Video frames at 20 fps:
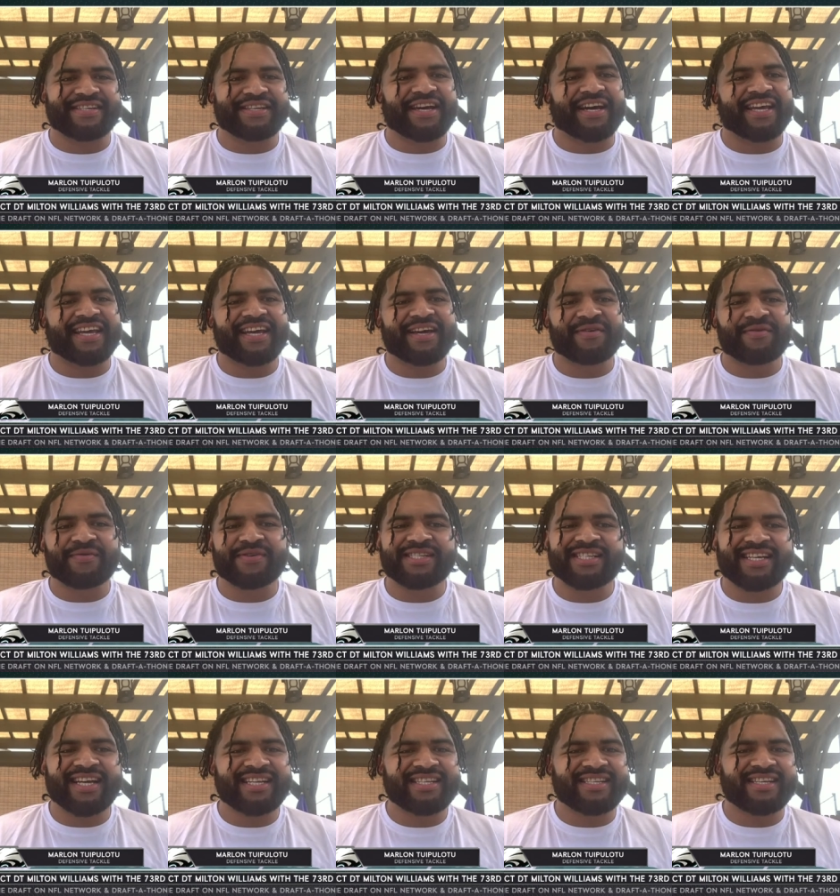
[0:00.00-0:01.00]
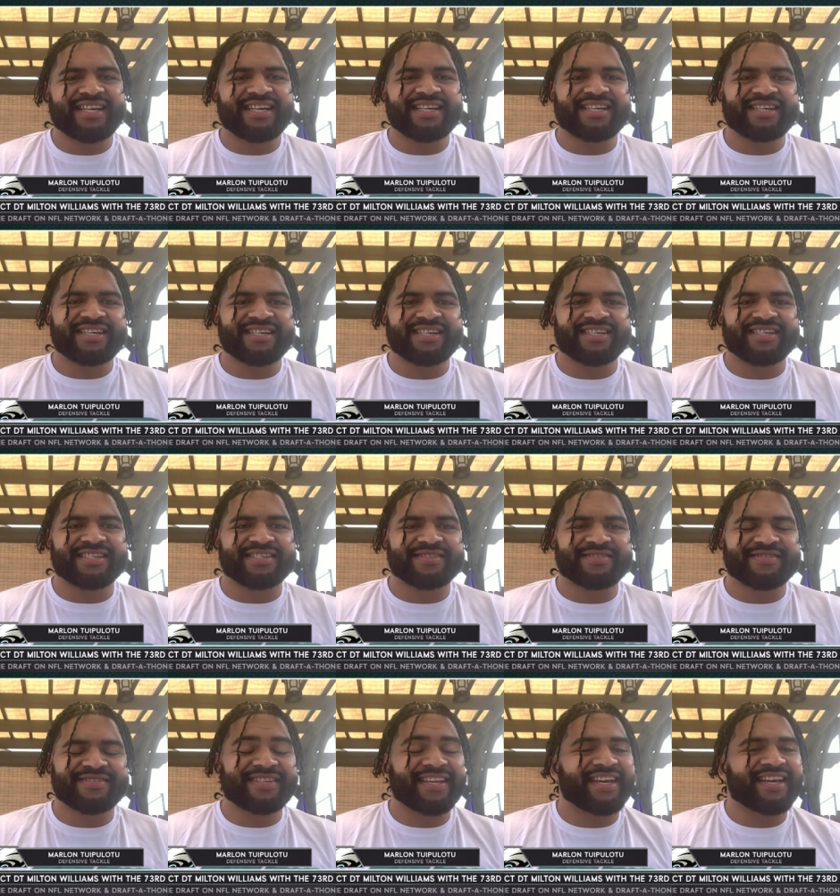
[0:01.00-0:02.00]
Nah, yeah. Once I seen uh
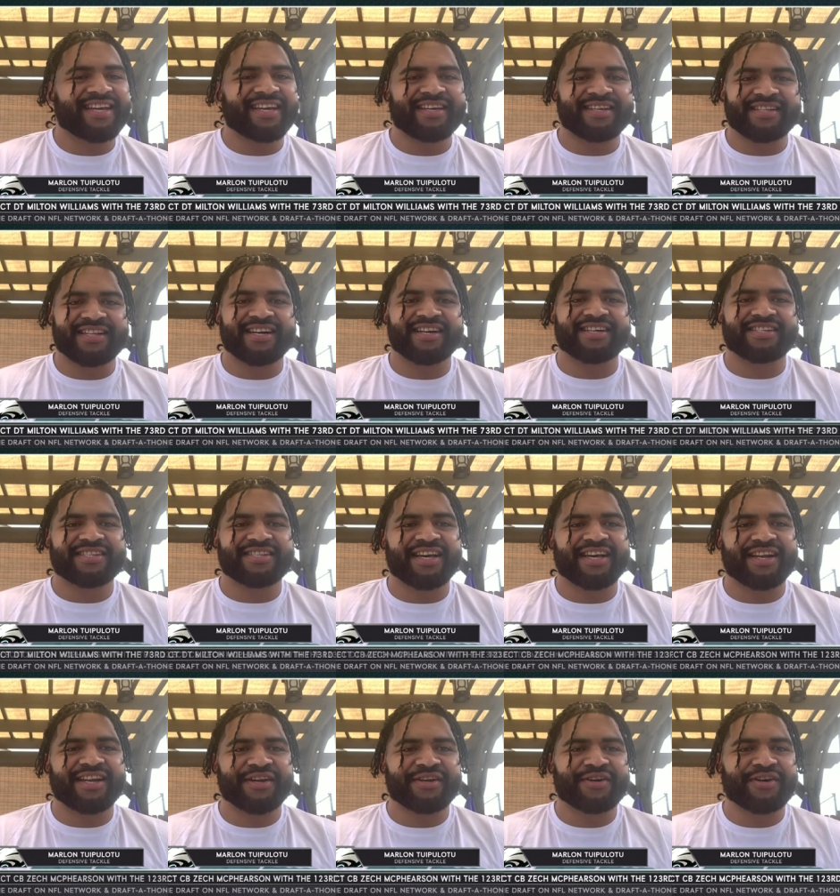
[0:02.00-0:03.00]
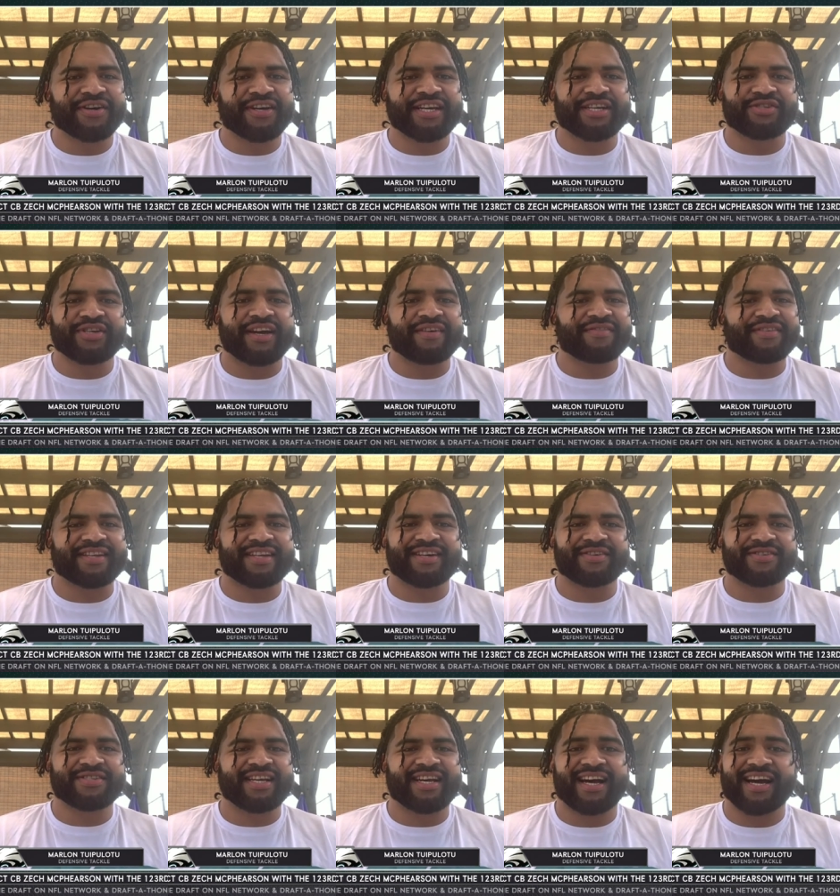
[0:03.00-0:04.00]
T uh Talanoa get drafted, I
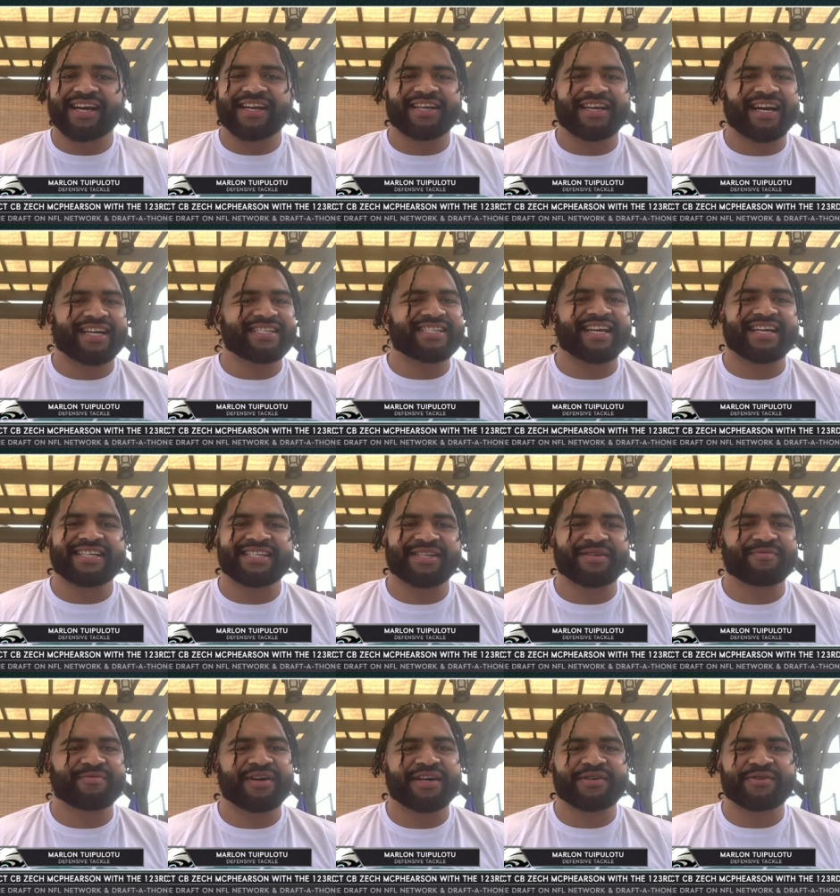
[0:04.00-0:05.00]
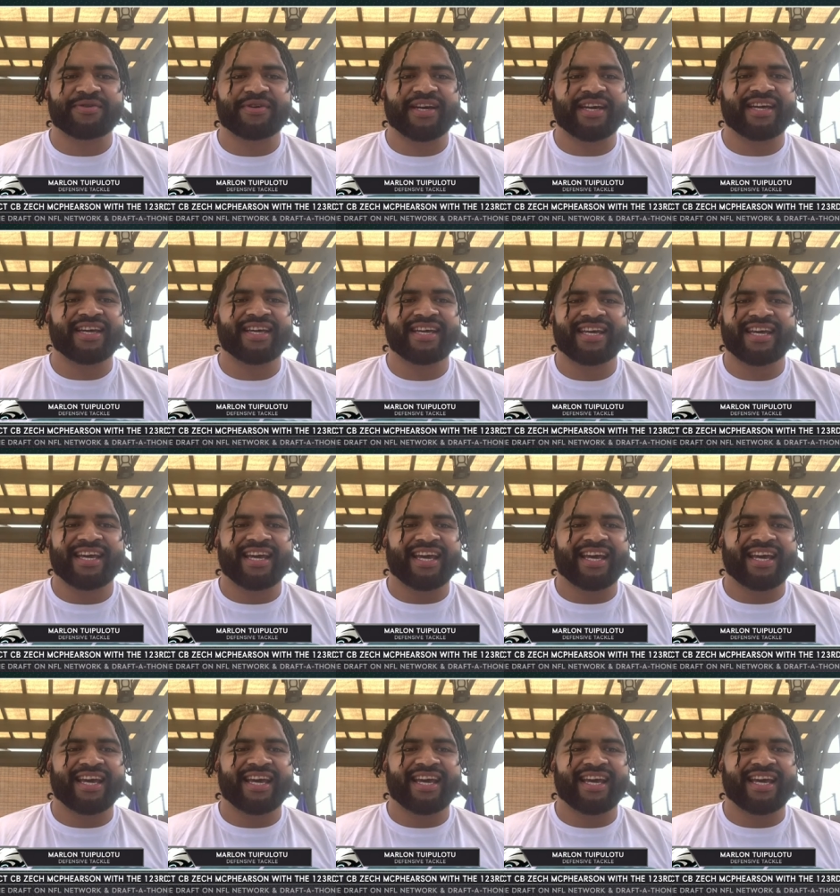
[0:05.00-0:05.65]
was I, I texted him right away